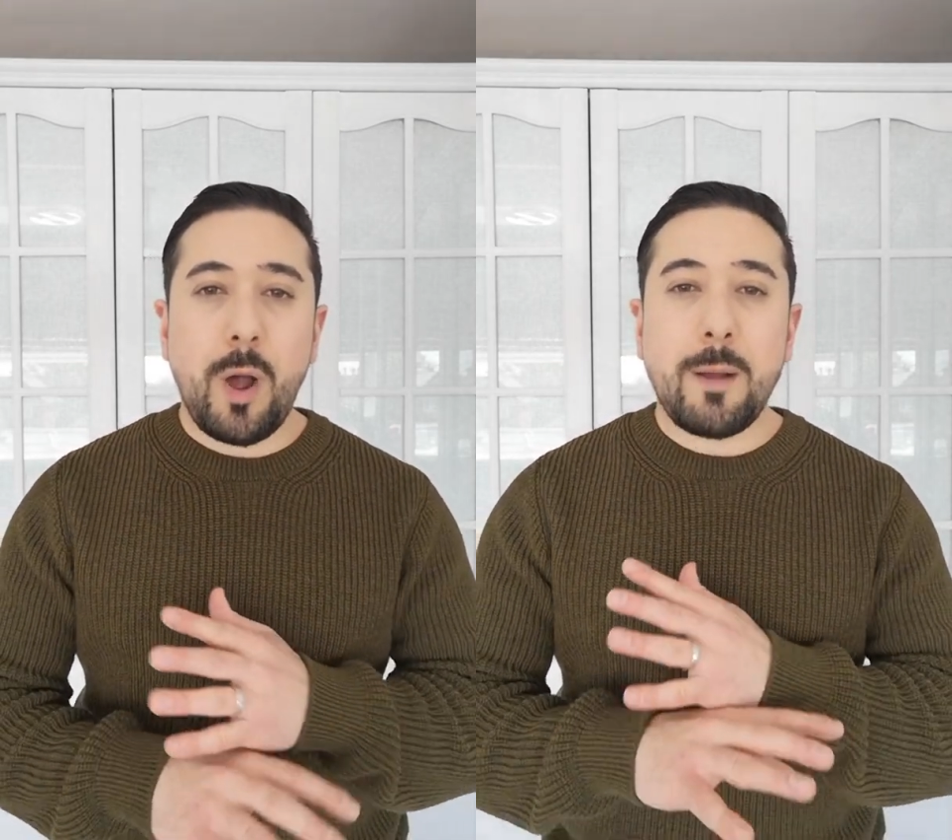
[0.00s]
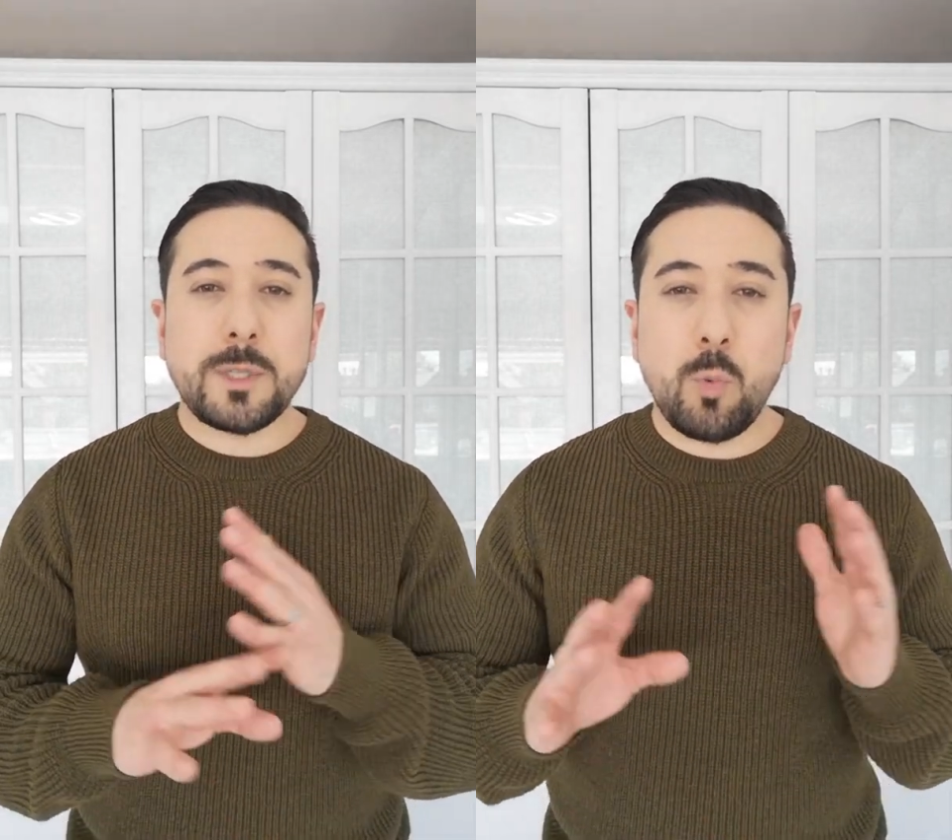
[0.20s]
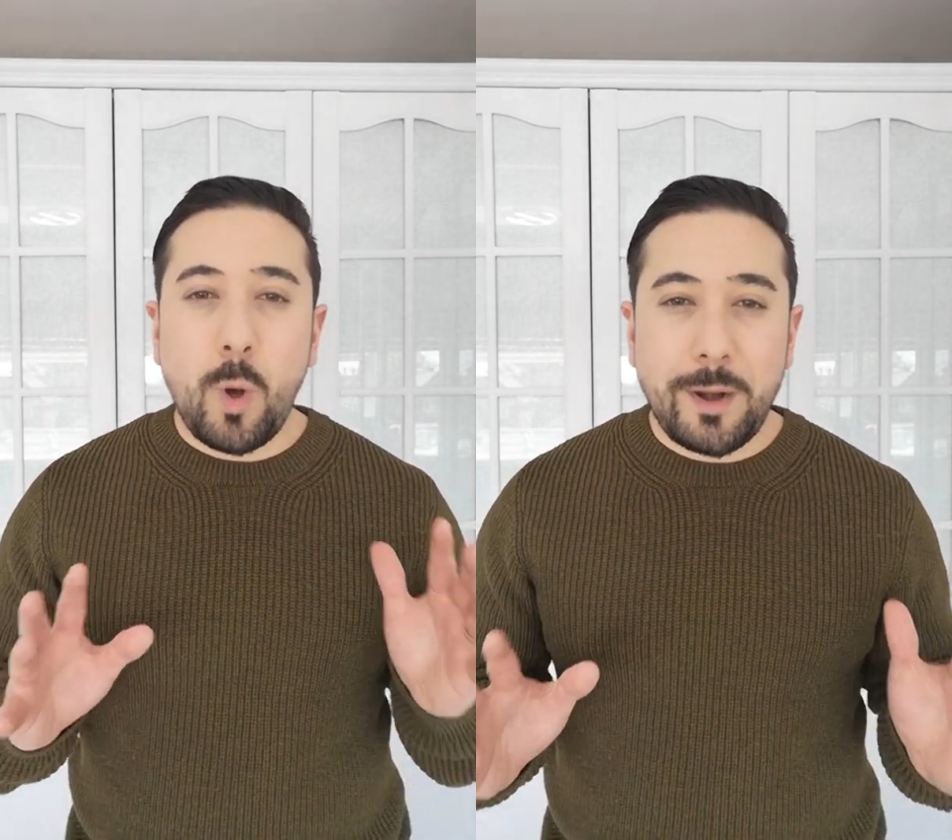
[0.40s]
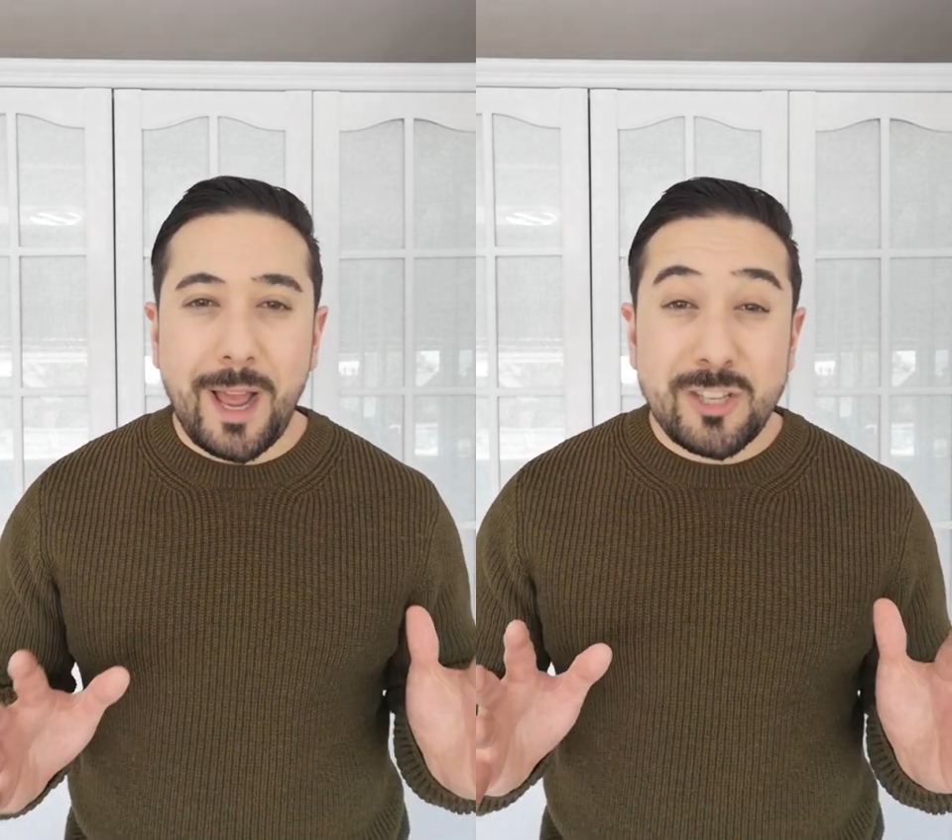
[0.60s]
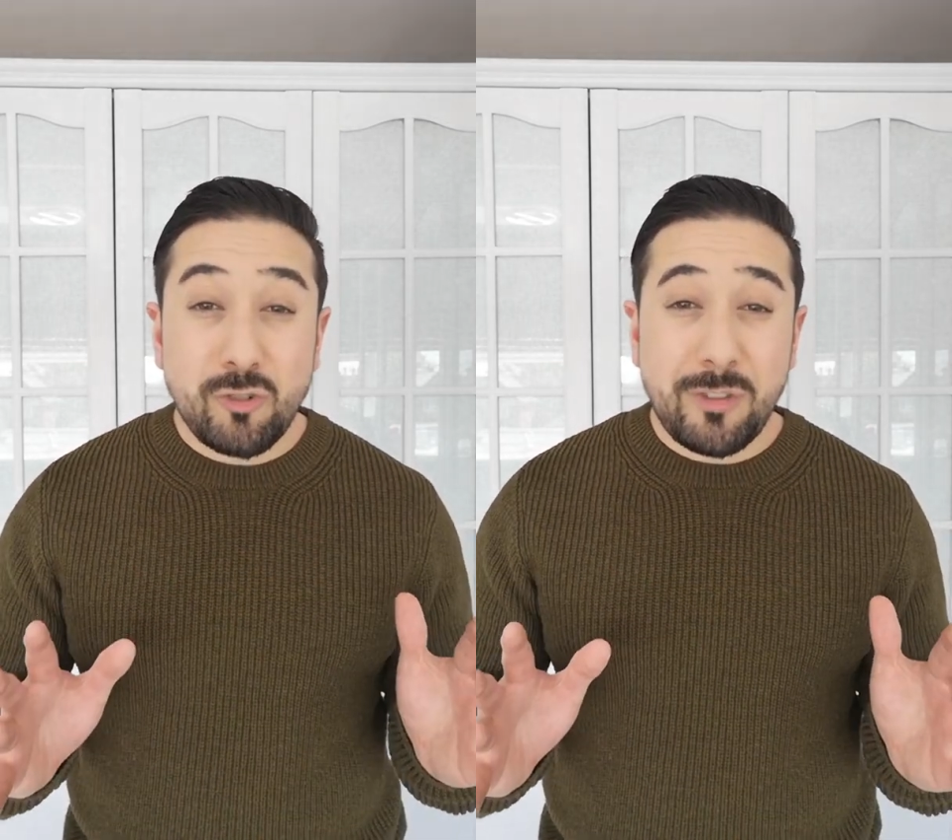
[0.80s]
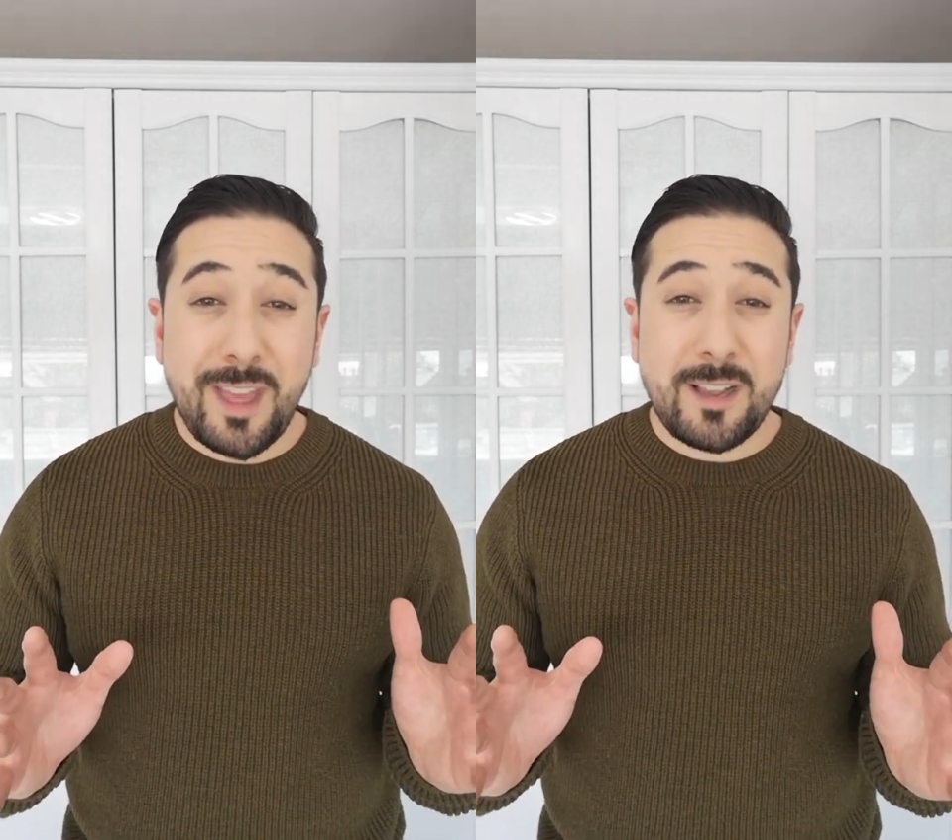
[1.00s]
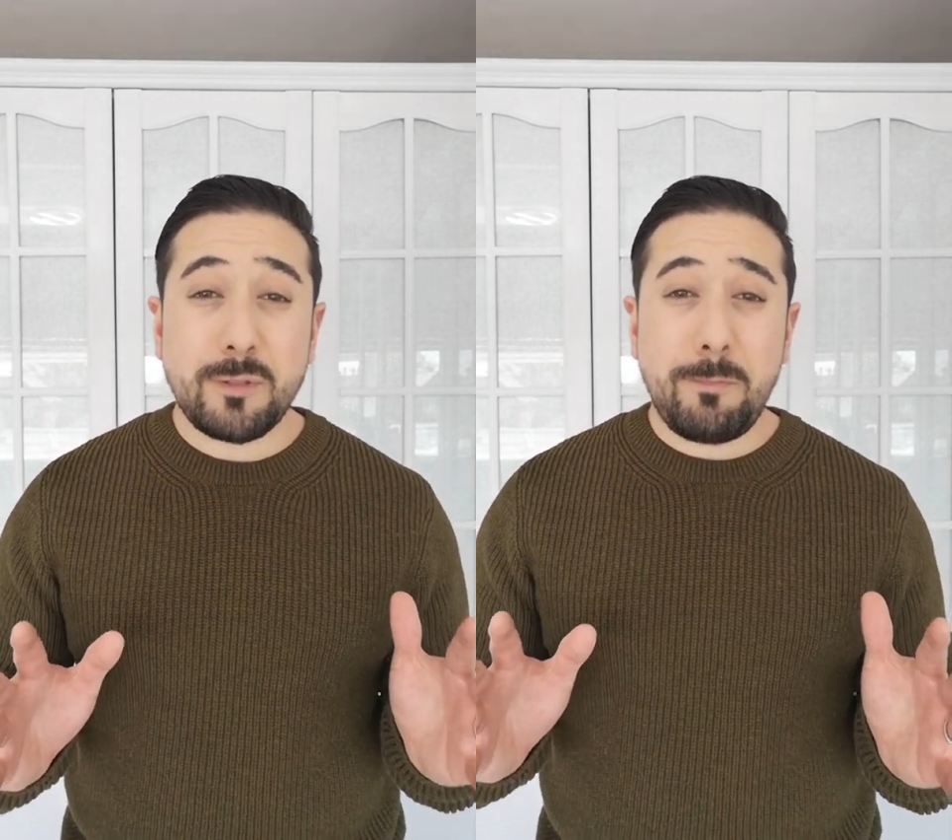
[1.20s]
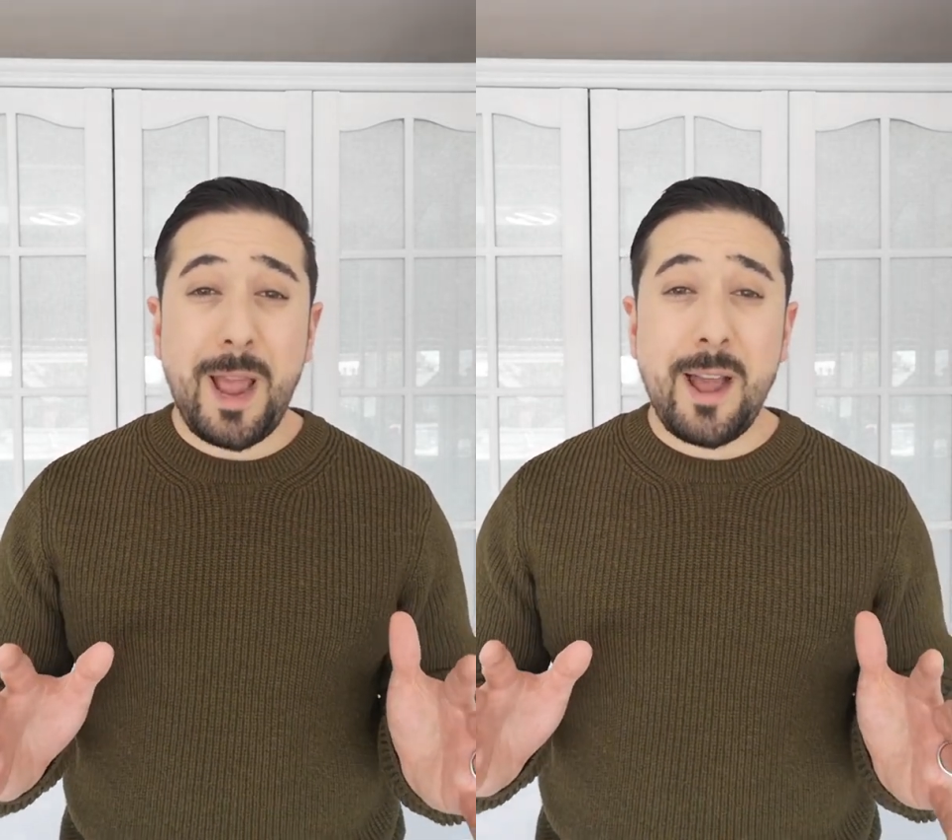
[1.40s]
up to
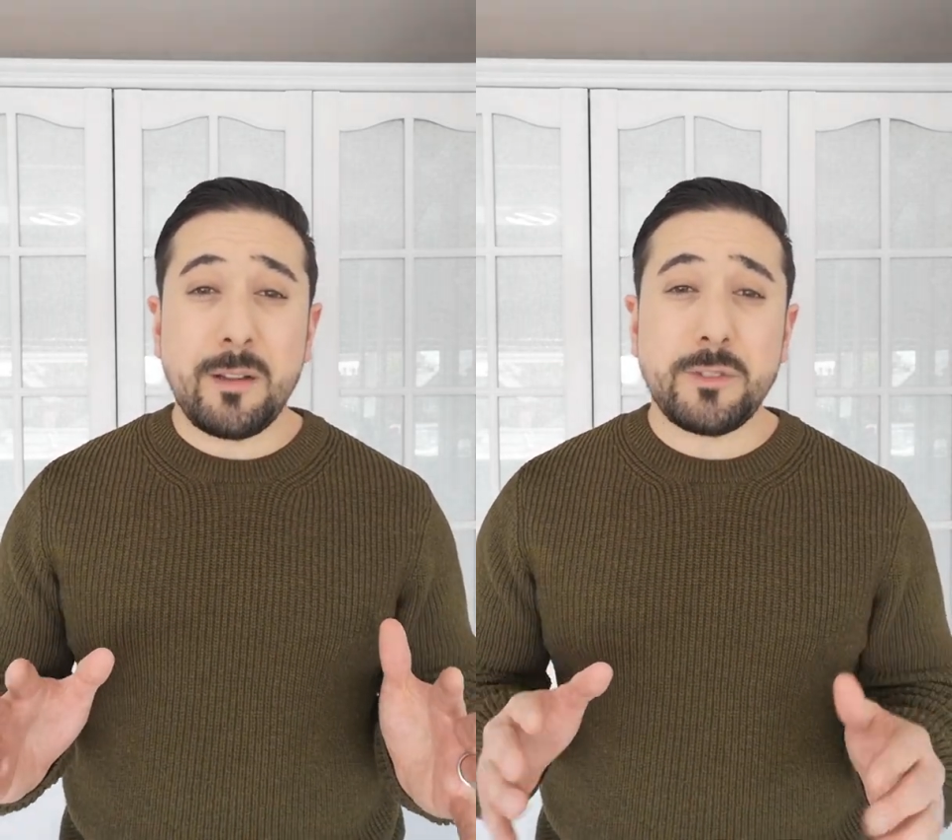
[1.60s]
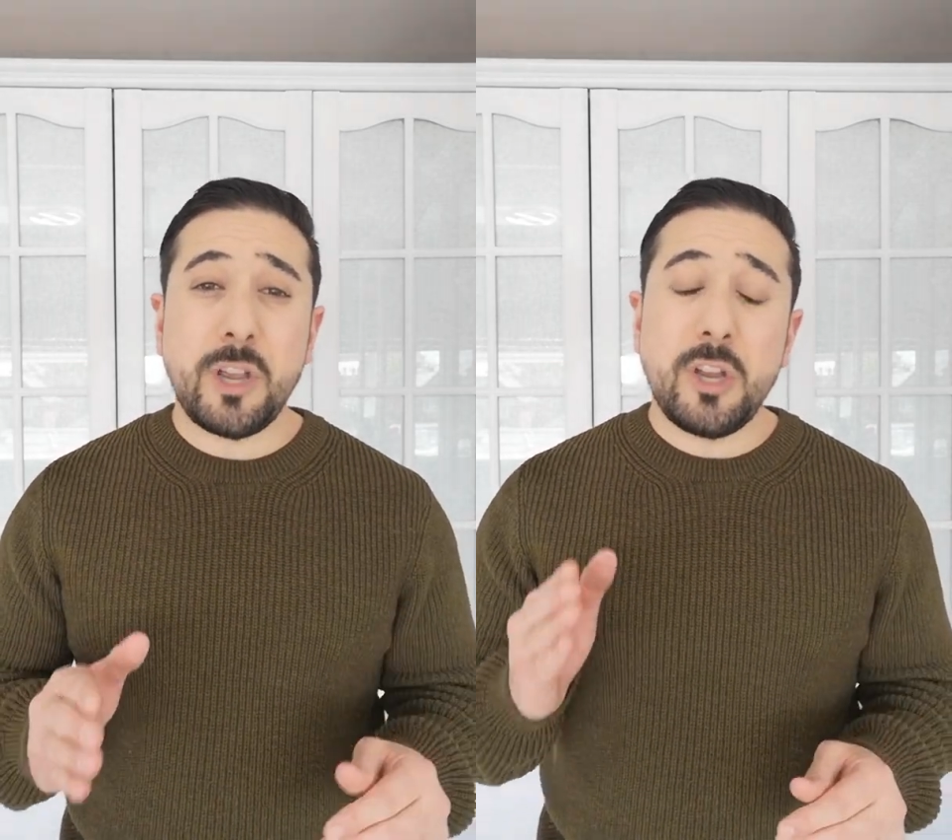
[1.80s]
£100,000